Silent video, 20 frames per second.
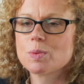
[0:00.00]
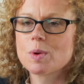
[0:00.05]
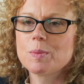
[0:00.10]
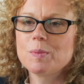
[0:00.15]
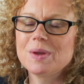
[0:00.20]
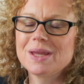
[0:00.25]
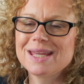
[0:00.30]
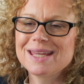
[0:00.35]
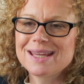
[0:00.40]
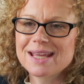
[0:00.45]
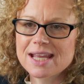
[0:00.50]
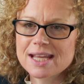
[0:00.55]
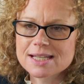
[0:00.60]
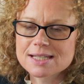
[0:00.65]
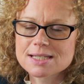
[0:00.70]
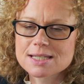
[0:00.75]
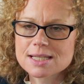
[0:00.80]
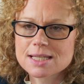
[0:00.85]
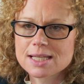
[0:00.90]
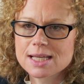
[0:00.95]
when we
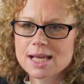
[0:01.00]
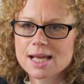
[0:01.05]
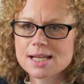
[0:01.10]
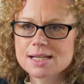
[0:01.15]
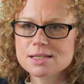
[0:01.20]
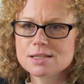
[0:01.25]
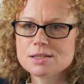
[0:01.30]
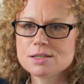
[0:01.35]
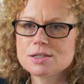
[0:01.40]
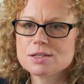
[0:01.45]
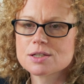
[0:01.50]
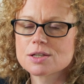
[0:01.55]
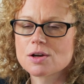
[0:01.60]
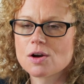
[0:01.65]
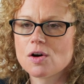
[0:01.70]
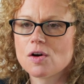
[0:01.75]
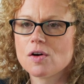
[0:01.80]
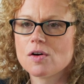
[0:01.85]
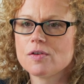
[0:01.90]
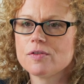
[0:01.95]
get to the end
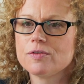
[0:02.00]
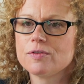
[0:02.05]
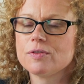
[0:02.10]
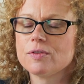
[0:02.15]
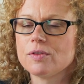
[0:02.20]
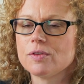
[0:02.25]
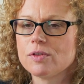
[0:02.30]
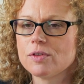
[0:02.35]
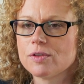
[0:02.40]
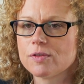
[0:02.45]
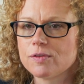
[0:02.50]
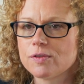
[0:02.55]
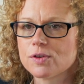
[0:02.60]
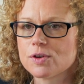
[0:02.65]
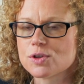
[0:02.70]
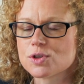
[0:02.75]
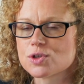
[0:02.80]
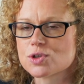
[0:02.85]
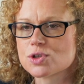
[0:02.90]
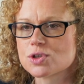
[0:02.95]
of the
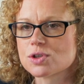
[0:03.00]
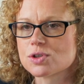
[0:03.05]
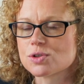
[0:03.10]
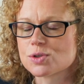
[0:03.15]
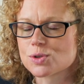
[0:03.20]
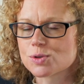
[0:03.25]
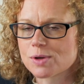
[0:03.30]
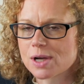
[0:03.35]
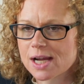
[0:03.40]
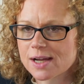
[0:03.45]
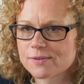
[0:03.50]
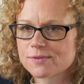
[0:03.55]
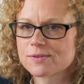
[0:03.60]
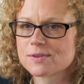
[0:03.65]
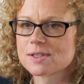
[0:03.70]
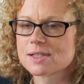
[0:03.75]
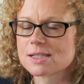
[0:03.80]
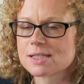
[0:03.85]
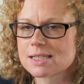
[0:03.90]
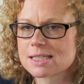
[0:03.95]
first
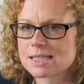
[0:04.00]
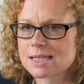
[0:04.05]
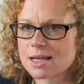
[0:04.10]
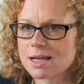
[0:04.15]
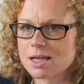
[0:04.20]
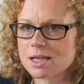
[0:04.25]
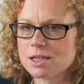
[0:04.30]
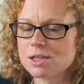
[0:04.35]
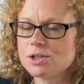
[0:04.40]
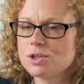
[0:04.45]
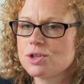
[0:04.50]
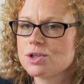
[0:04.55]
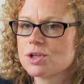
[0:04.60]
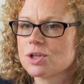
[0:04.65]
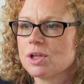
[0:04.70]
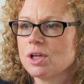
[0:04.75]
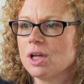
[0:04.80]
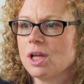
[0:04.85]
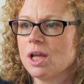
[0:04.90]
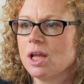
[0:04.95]
draft stage,
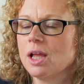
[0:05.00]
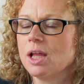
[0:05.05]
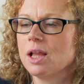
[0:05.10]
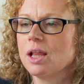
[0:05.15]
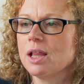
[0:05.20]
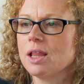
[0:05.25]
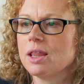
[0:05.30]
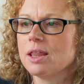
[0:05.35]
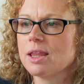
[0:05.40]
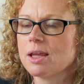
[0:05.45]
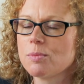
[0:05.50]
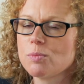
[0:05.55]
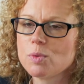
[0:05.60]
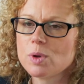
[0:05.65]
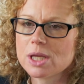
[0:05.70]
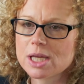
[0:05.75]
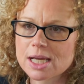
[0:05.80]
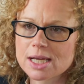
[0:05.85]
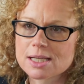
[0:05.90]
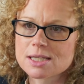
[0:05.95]
then
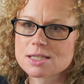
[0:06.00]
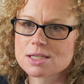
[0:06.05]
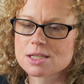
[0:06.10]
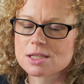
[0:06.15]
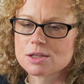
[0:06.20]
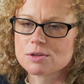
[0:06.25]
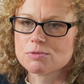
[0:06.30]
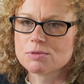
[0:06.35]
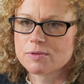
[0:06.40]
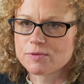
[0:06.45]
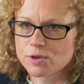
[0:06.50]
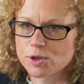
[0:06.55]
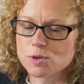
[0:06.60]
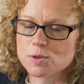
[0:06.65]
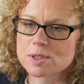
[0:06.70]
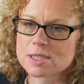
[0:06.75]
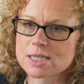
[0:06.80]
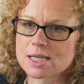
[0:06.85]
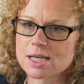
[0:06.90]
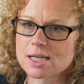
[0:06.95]
we get to the review
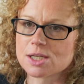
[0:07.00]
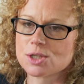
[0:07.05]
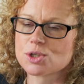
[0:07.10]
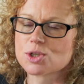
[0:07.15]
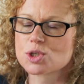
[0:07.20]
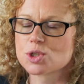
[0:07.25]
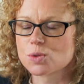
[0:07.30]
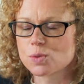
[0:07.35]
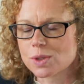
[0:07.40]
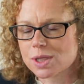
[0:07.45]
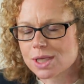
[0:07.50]
stage. So